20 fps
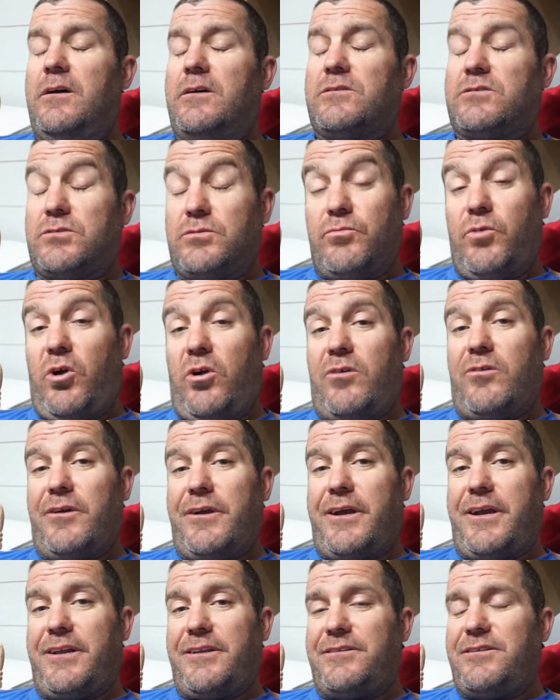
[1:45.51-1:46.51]
Tomorrow
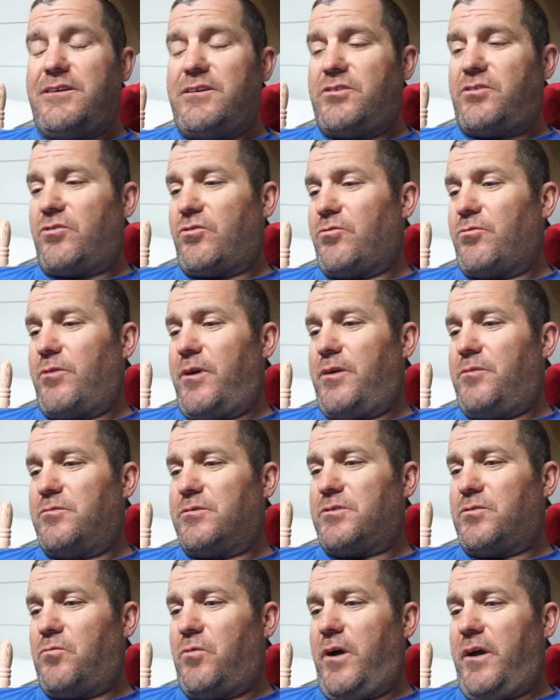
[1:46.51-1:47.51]
I gotta tinker around
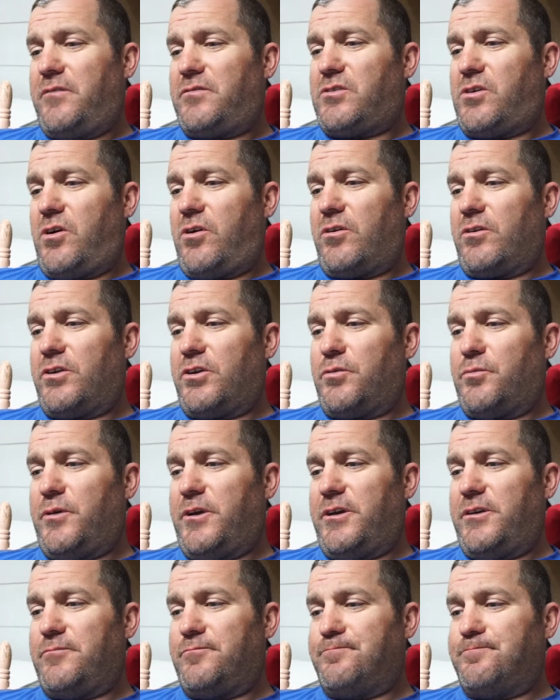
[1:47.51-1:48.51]
with the wife's car a little
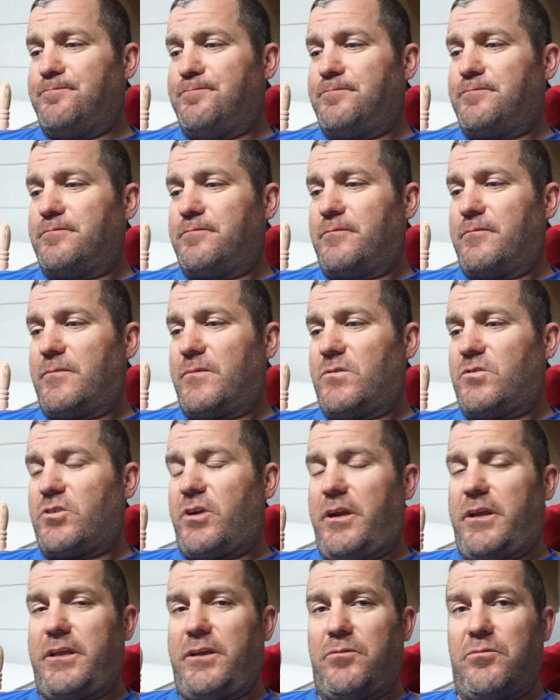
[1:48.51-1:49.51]
bit,
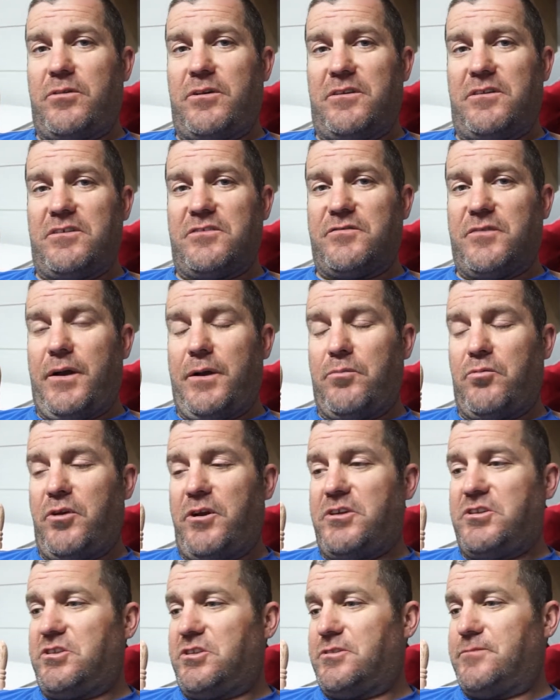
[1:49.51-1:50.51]
try to get rid of this
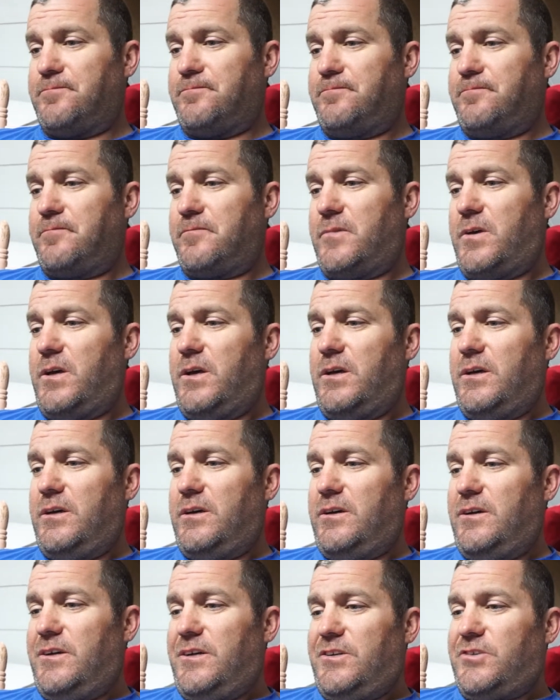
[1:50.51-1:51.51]
vibration,
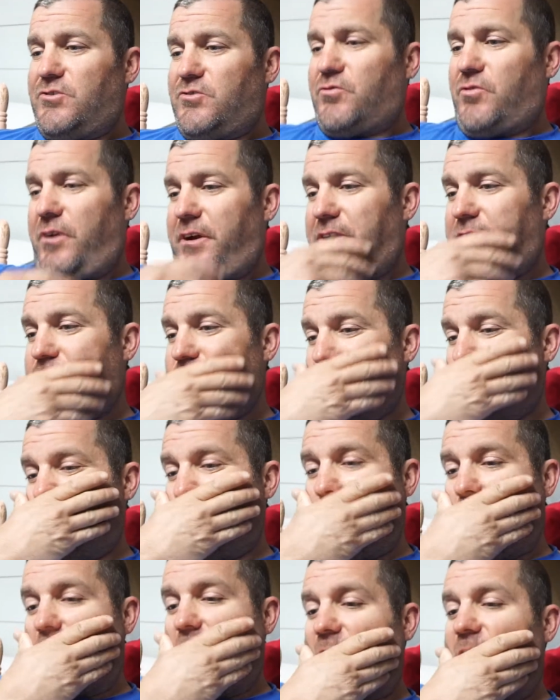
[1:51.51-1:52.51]
try
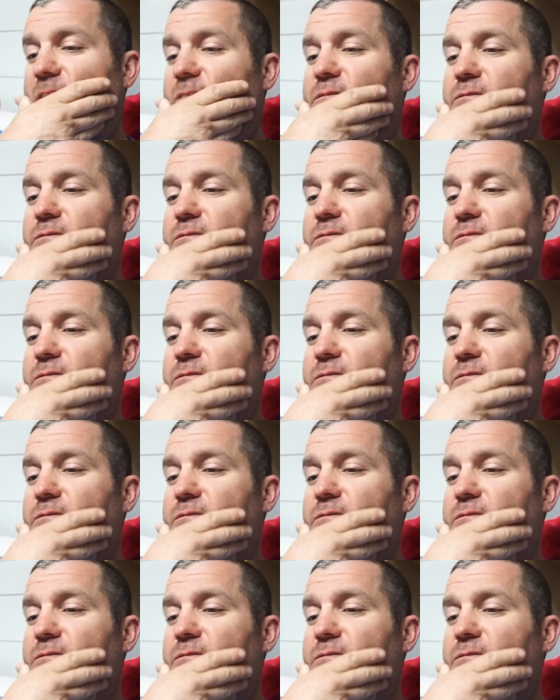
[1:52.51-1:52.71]
to, uh,